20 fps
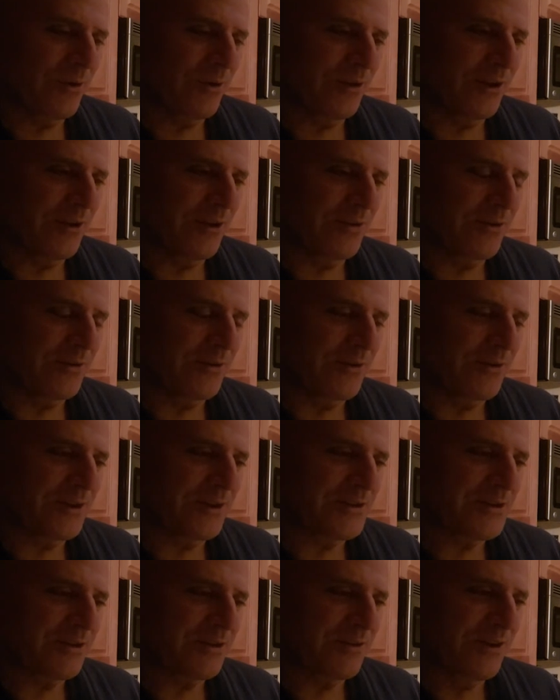the other
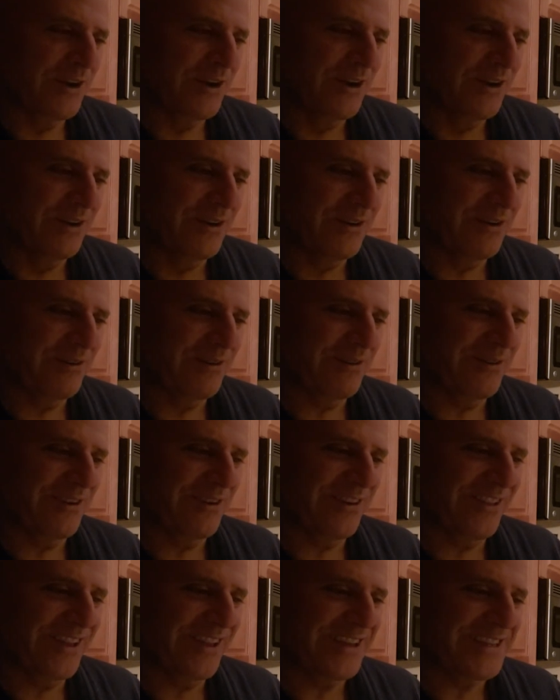things over
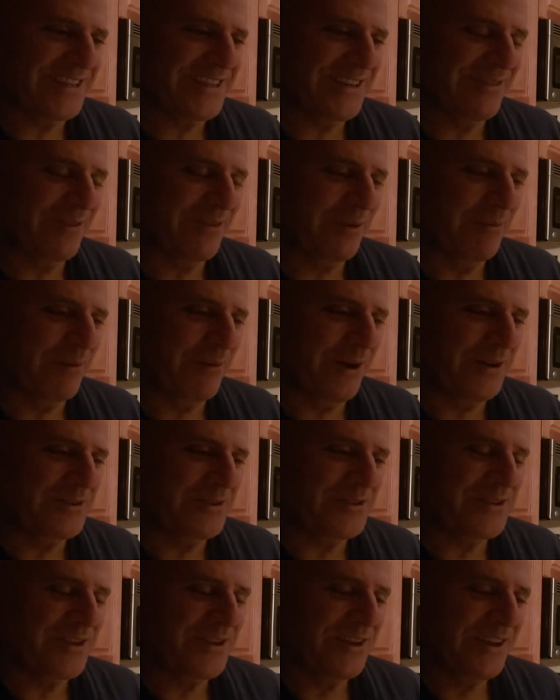the last several
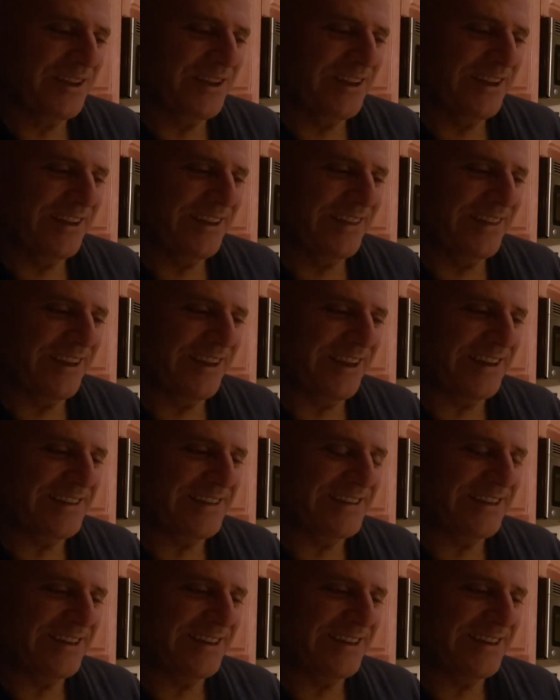months that